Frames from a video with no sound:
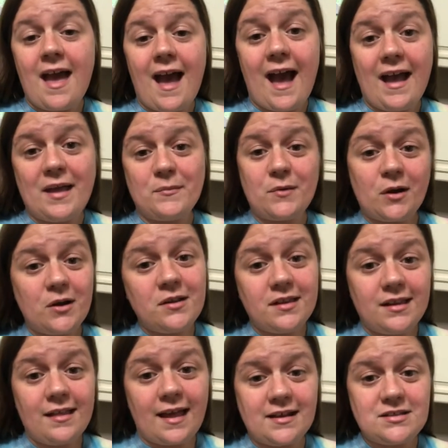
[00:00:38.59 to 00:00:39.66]
I am currently
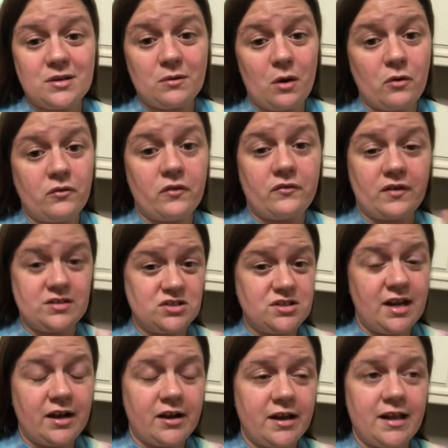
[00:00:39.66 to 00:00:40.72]
lacto ovo
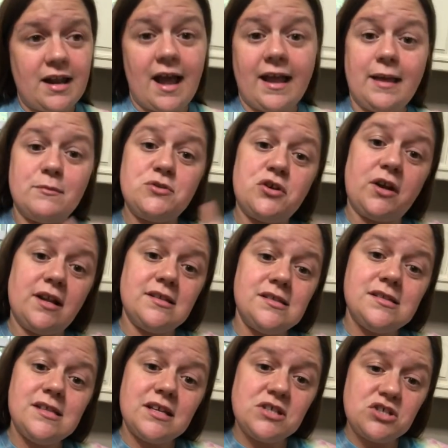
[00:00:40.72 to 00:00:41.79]
vegetarian. I am
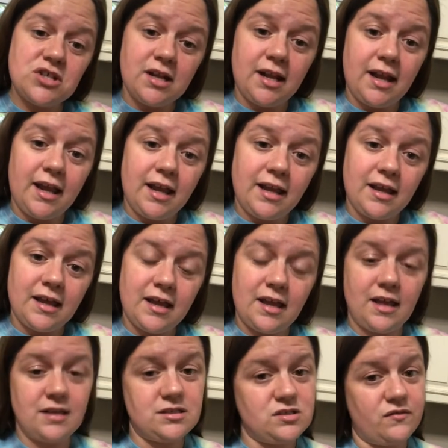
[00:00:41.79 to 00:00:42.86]
transitioning
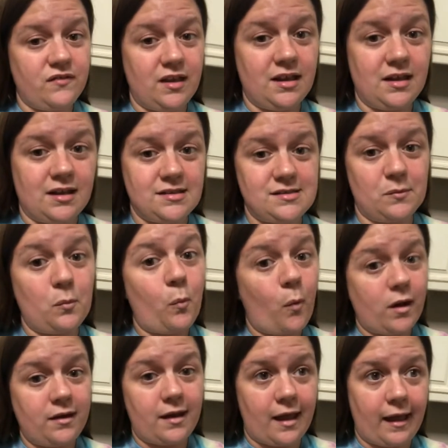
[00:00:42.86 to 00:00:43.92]
into veganism
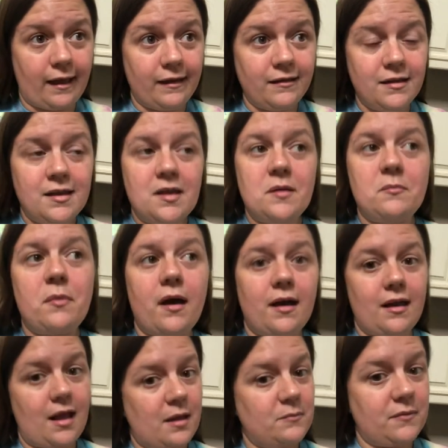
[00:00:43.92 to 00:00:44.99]
one day,
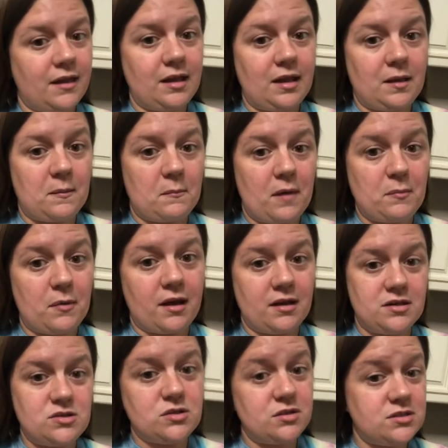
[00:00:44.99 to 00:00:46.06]
but I'm letting my body
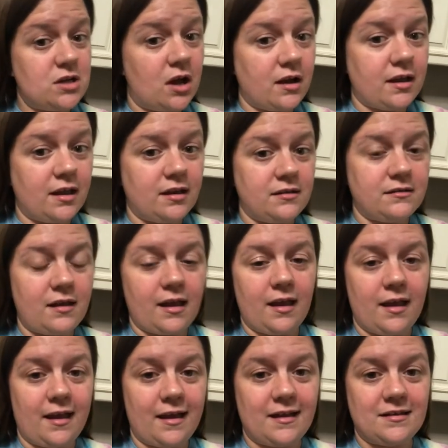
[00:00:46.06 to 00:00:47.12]
do the talking
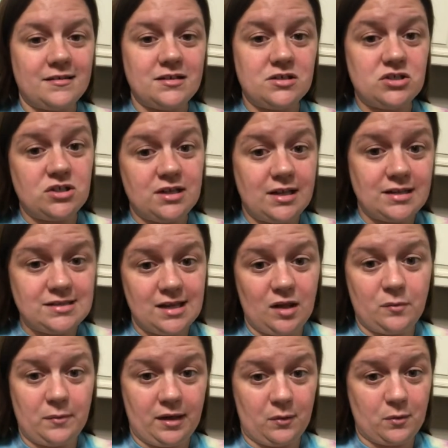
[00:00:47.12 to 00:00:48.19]
and she can tell
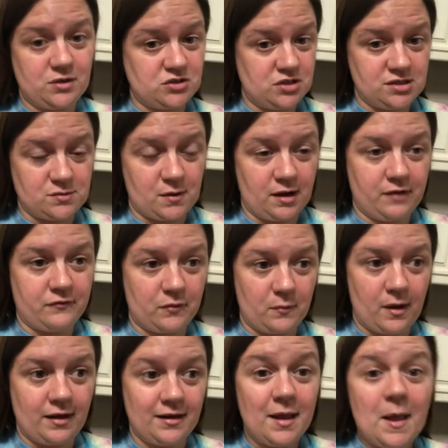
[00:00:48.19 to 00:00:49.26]
me when she's ready for
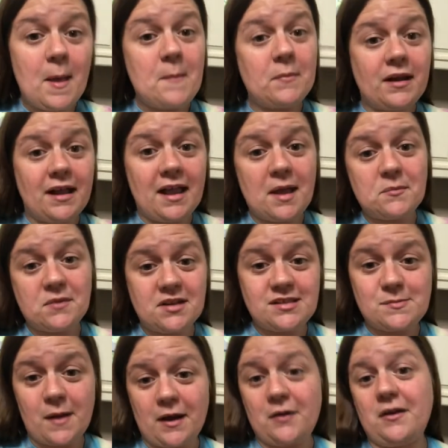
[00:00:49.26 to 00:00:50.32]
what. But I am an
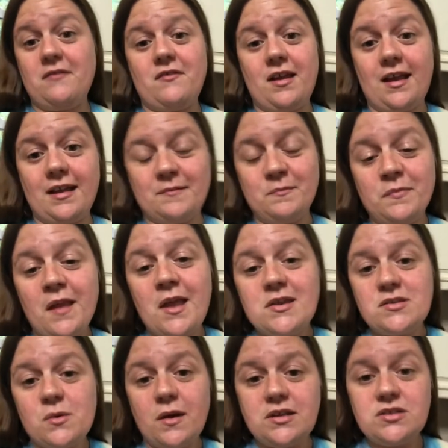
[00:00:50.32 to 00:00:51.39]
aspiring vegan.
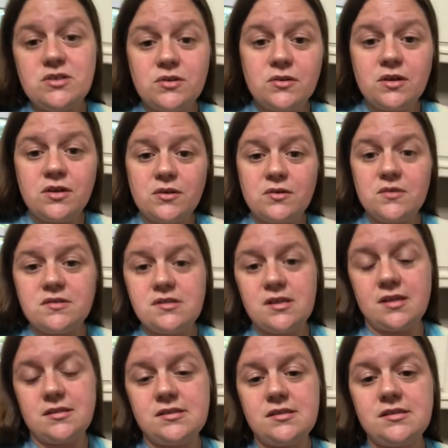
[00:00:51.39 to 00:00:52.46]
So I do use
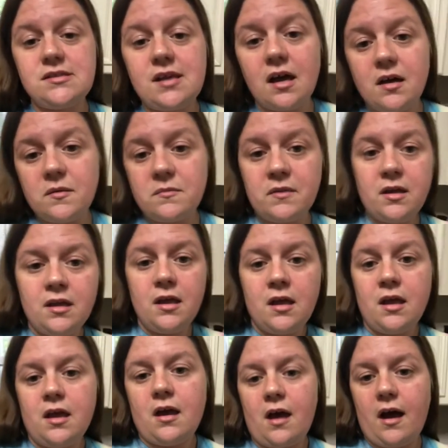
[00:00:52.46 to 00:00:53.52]
some
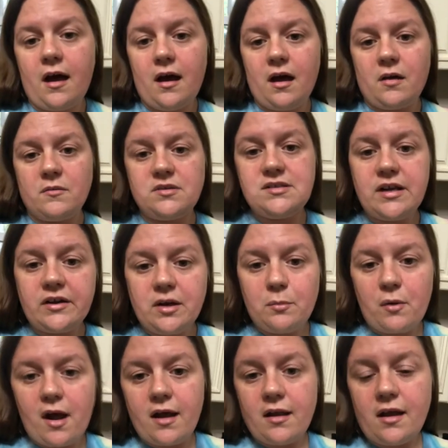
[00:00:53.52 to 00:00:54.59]
um, dairy
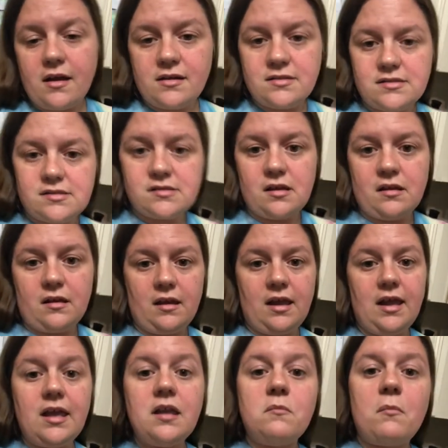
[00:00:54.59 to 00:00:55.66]
products
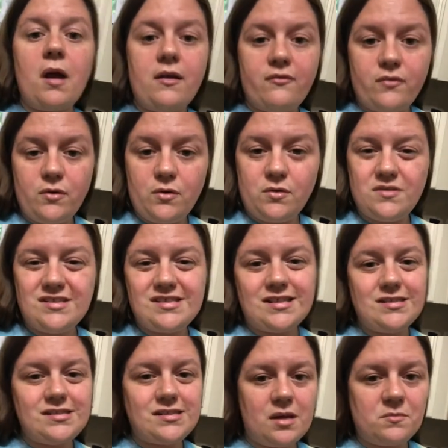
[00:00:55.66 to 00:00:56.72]
in my foods
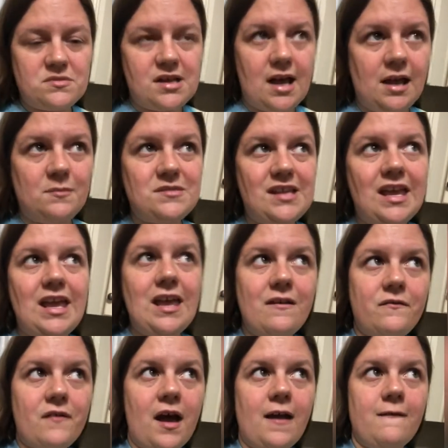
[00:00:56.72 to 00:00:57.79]
sometimes
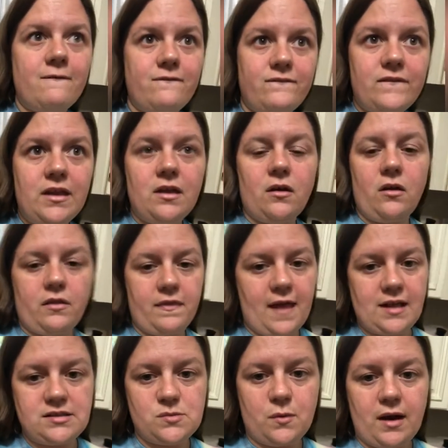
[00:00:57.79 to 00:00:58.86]
if I feel
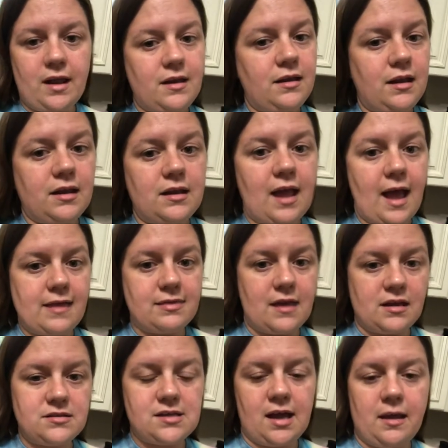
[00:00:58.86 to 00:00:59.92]
that's what I need at
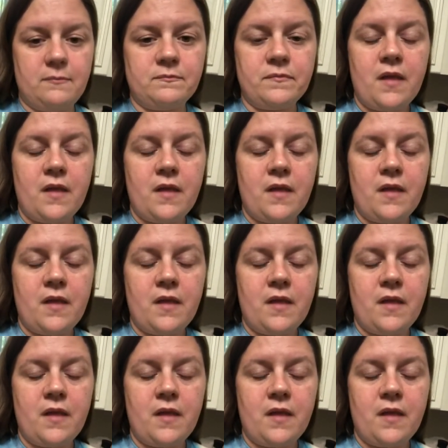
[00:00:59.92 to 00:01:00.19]
that time.